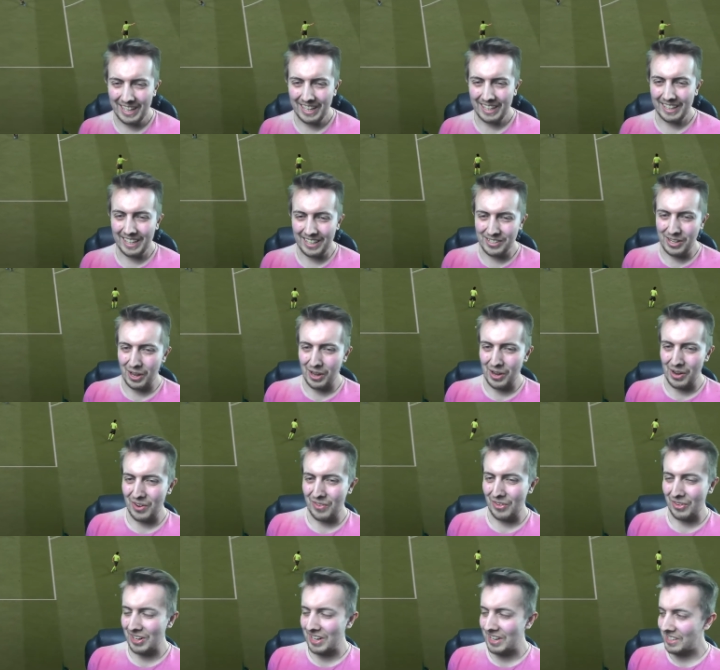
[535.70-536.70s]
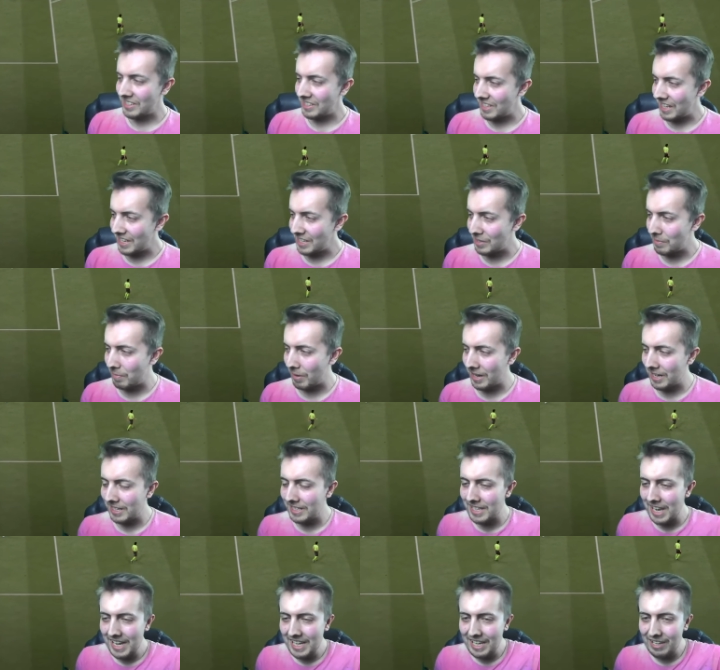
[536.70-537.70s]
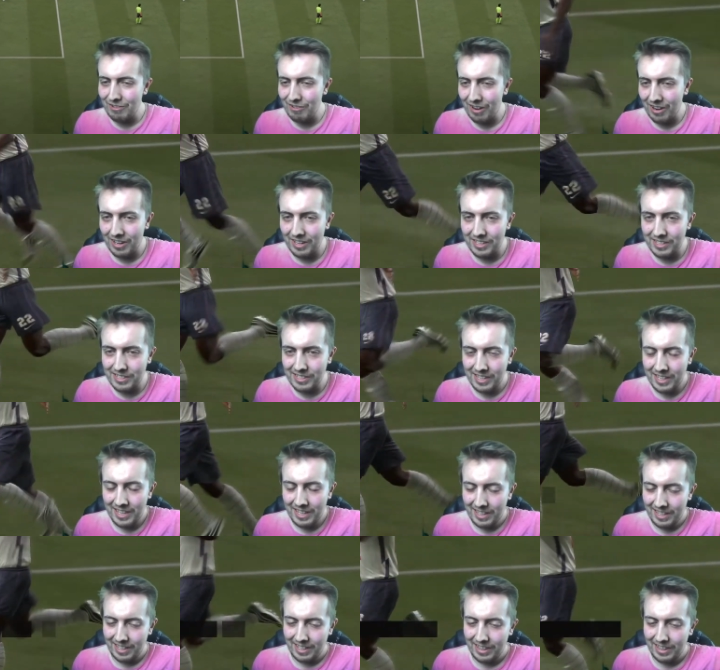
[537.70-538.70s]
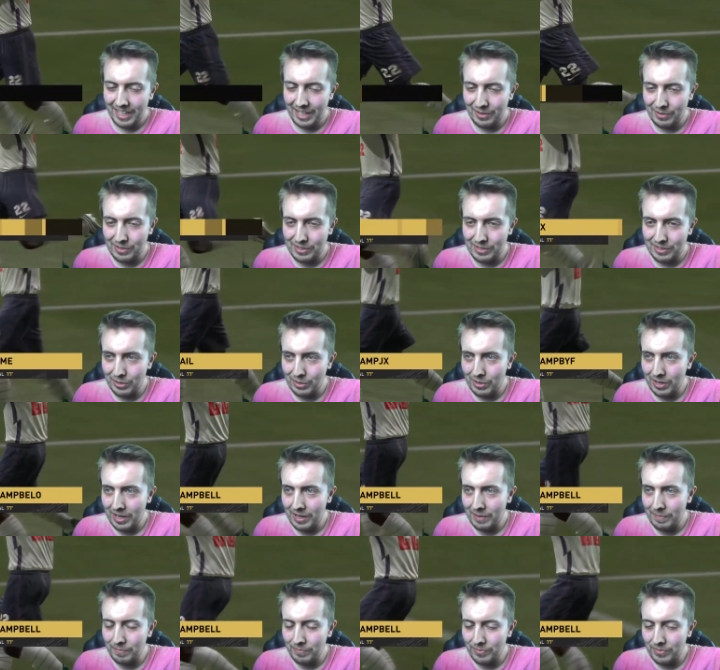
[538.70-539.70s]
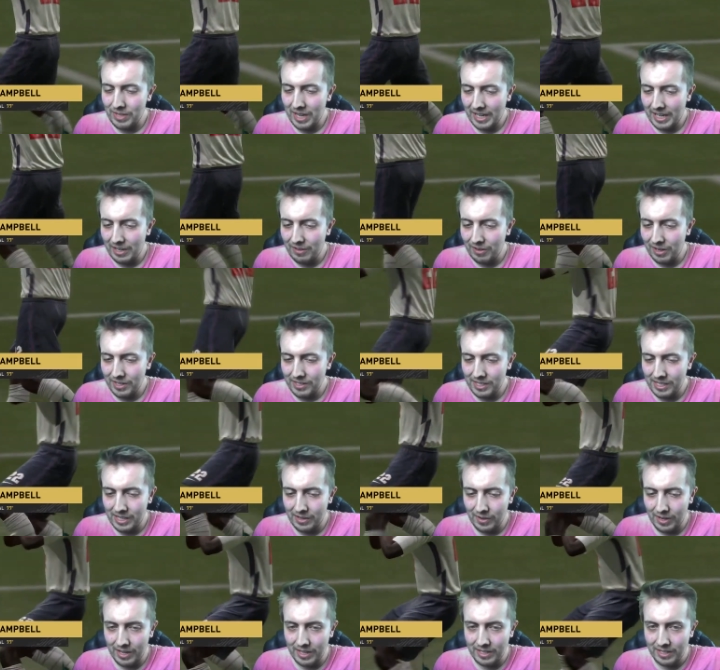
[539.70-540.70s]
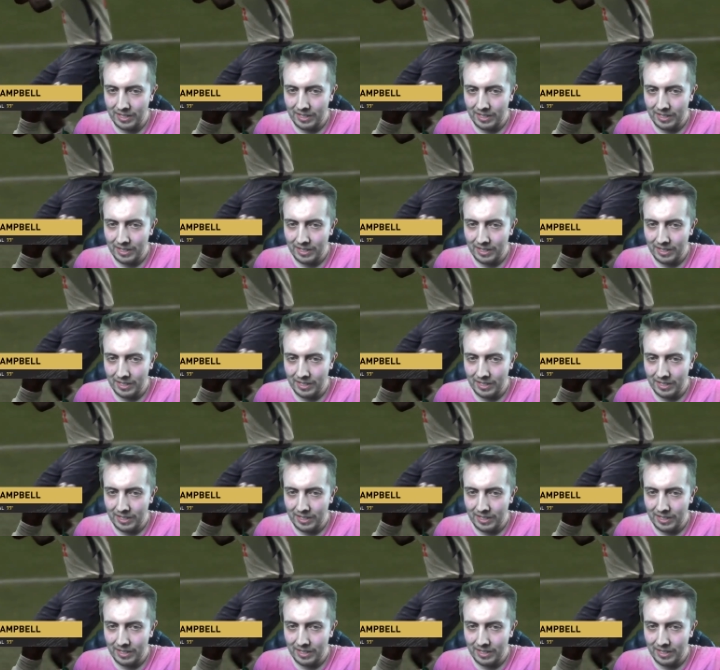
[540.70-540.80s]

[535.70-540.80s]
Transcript: Let's go. What an assist by Decky Rice. I think it was so uh, Decky Rice anyway.